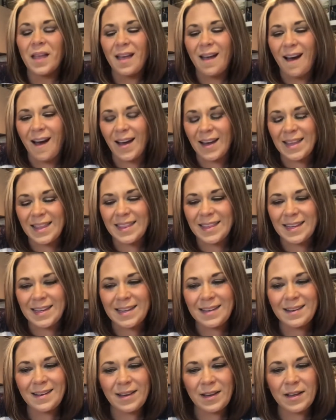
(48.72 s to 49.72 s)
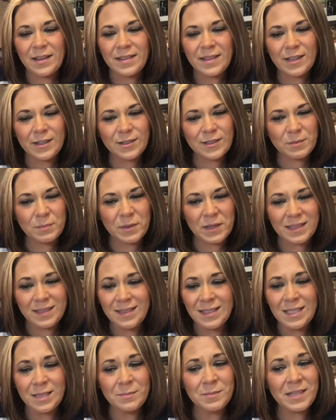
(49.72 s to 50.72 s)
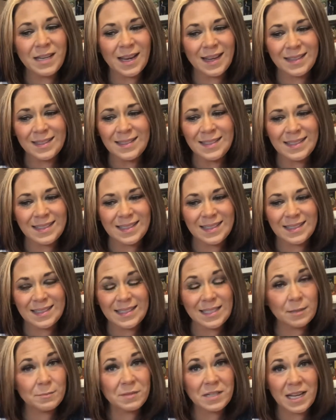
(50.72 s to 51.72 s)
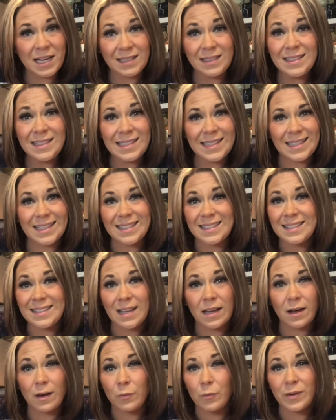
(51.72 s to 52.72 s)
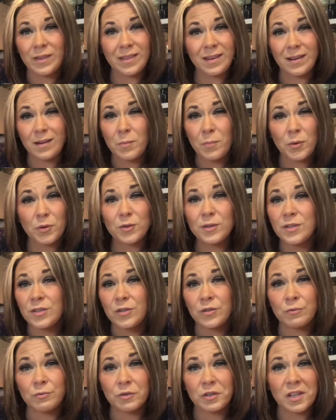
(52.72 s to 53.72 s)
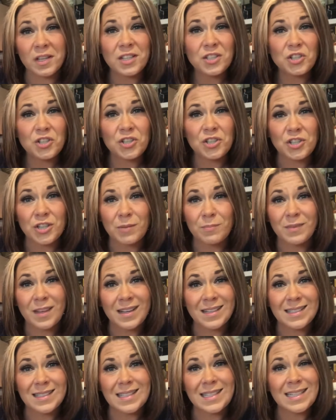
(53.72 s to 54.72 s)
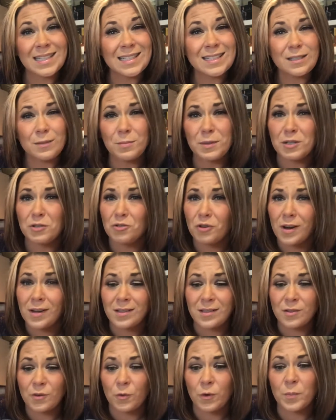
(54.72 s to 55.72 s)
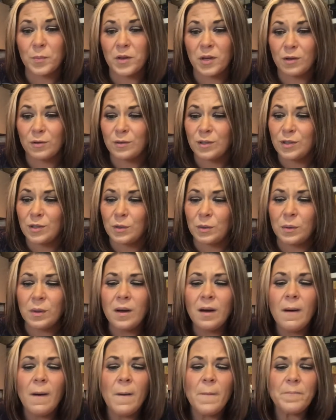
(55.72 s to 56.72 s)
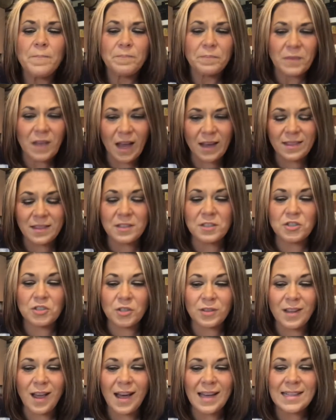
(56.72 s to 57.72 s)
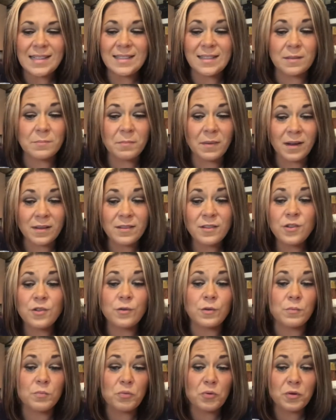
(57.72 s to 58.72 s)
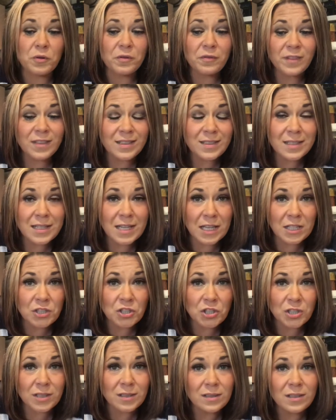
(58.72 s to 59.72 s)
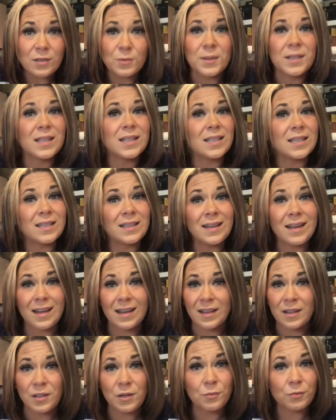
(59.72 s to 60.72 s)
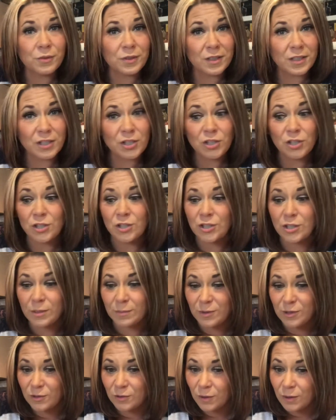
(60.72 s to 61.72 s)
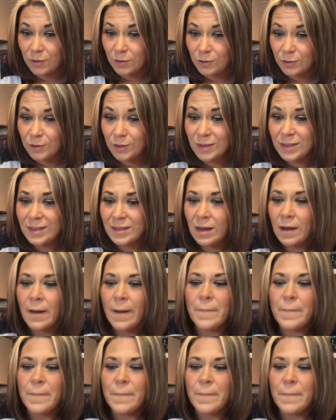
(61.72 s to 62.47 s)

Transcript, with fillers: I think uh, there's been some tense, some tenseness uh, within a personal relationship that is needing to be addressed, Scorpio. So I think July is the month to improve these tensions within any relationship struggles.